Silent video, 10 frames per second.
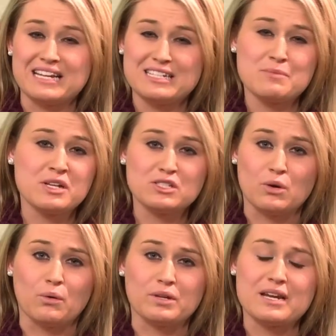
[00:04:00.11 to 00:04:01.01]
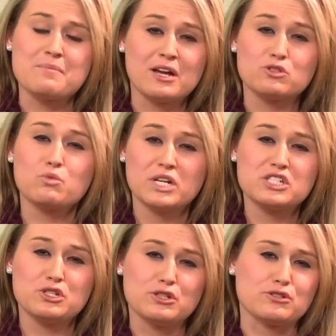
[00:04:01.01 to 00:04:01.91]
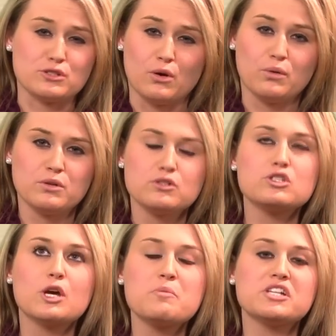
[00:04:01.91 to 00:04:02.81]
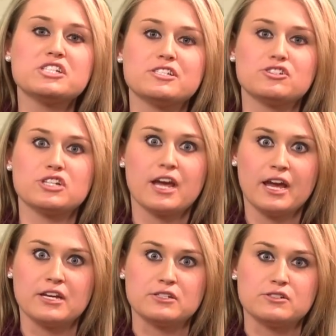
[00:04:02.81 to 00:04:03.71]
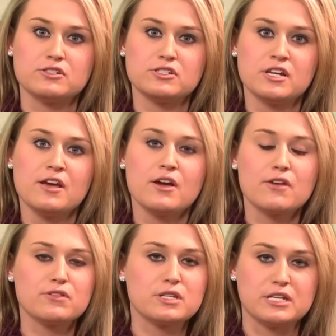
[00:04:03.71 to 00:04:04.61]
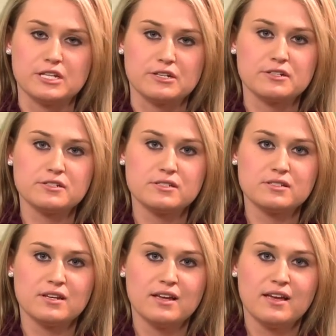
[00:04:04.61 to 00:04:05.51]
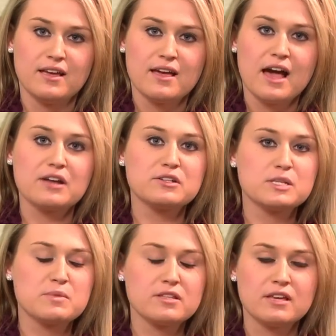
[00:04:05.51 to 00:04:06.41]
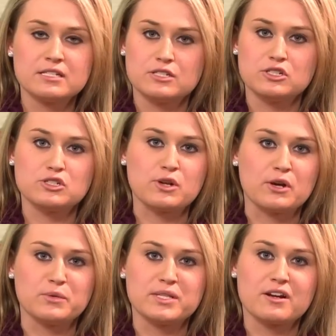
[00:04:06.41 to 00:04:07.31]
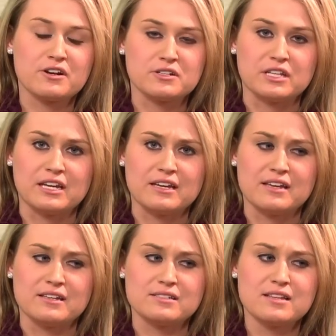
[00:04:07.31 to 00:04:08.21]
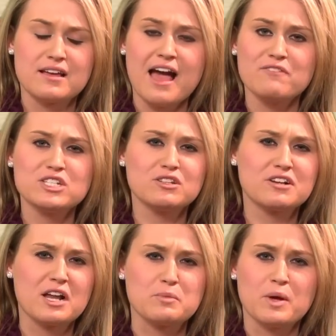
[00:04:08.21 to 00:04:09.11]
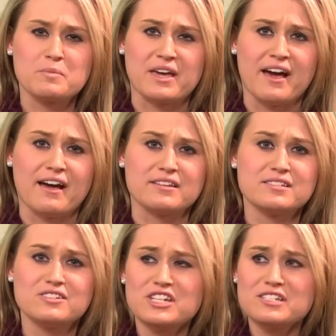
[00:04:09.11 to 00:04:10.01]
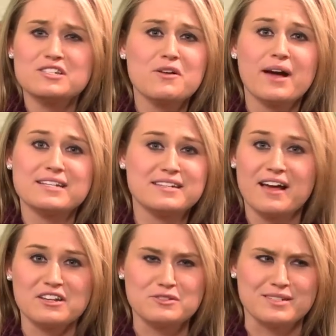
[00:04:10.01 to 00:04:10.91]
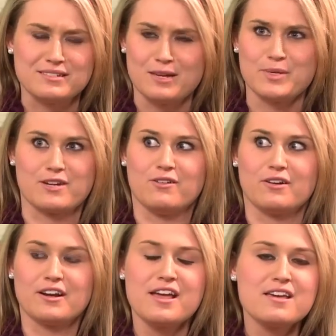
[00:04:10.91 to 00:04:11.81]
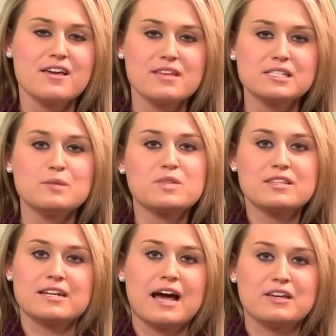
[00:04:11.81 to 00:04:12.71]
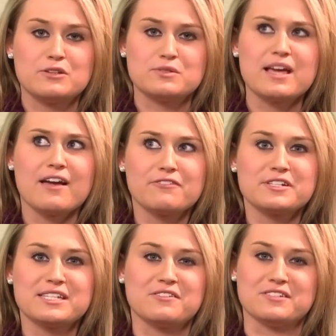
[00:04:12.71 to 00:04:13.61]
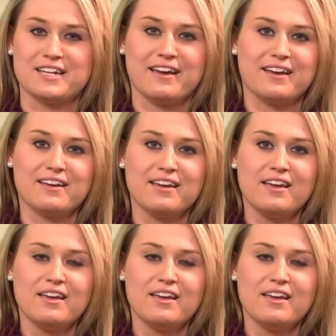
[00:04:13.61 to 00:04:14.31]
18 months old, and I'm now 22 years old. So much has changed over the years. I know some of the things that she struggles with currently is having to learn how to pump gas. She has no idea how to use a debit card, and that's something that I use every single day.